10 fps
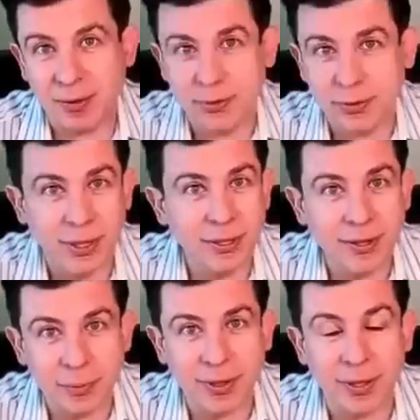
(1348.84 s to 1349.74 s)
to do
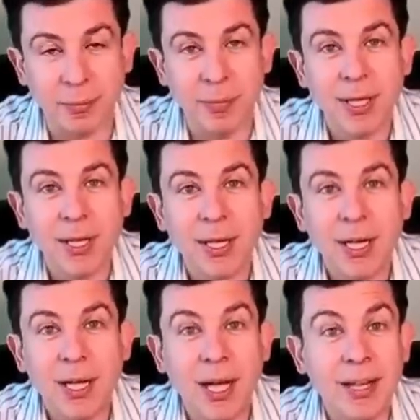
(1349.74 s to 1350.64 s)
anything. Wow.
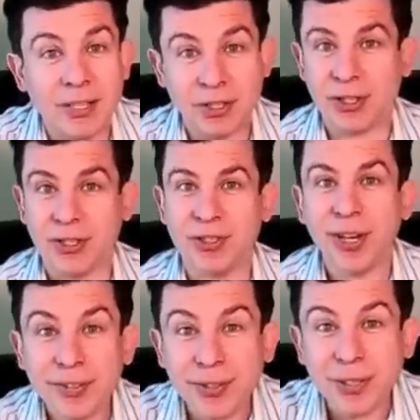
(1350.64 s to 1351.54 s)
and that's just a
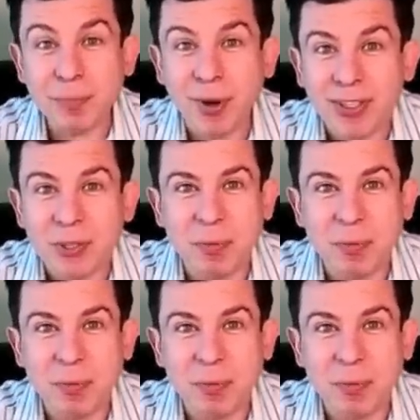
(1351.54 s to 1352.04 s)
stress response